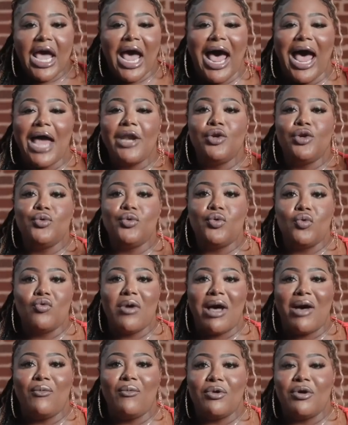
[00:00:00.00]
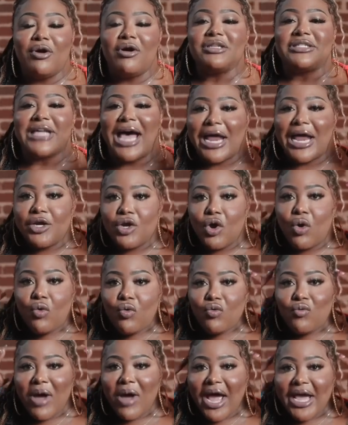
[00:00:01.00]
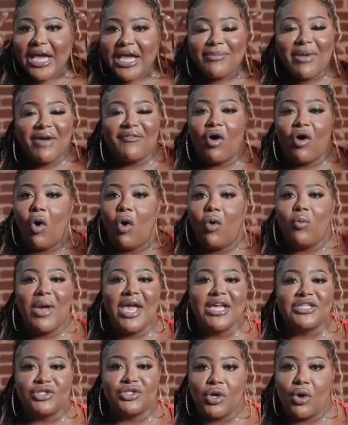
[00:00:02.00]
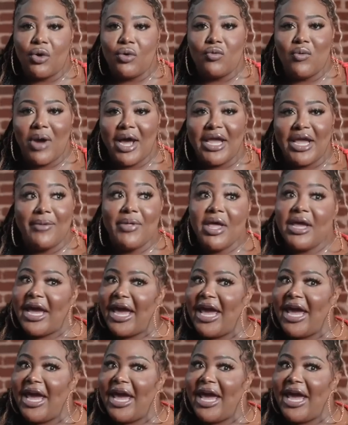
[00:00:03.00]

I knew who I was. I know who I am. I've always known who I am.